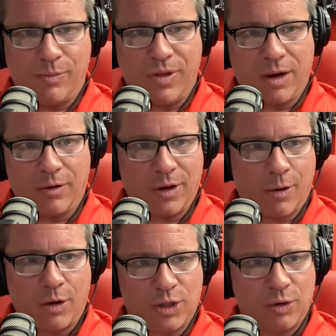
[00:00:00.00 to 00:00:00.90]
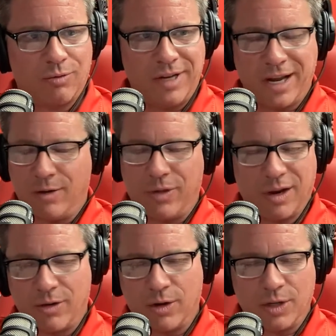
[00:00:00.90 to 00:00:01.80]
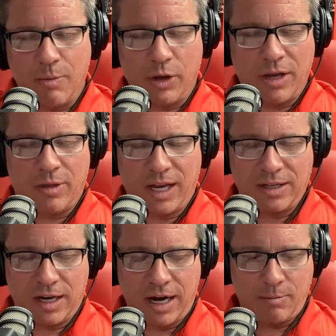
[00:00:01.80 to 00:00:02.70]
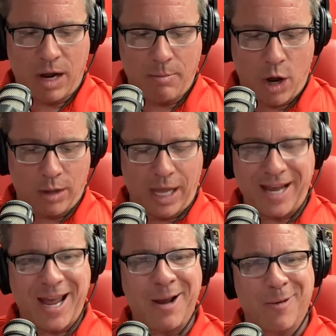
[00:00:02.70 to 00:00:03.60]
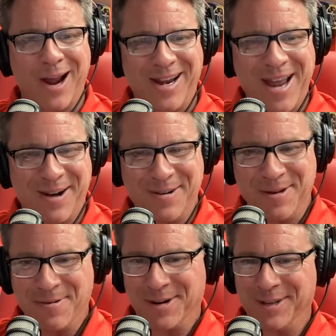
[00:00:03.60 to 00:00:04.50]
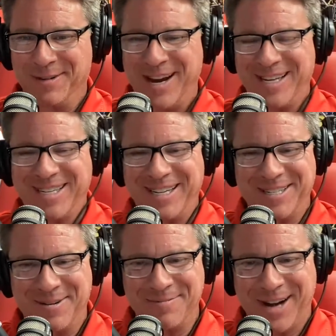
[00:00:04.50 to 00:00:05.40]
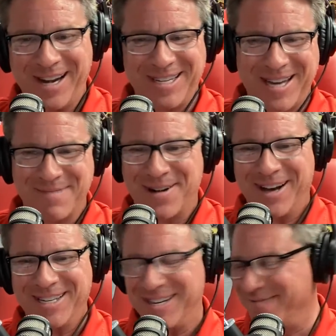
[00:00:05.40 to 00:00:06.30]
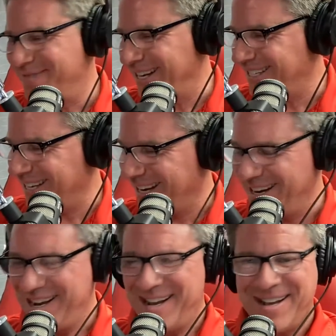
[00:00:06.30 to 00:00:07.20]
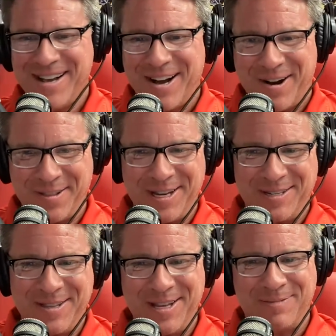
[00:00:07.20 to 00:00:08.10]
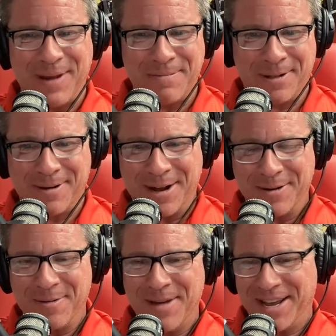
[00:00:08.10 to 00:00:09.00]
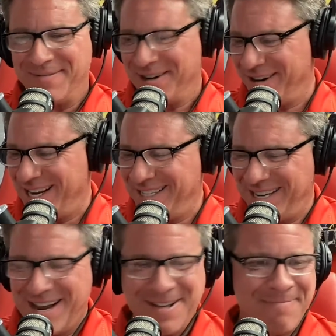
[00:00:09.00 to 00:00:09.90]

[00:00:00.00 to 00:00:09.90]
They're also, there's a million things that I'm not liking right now in the world of racing. So I'm trying to stay positive, but all these people around don't make it very easy.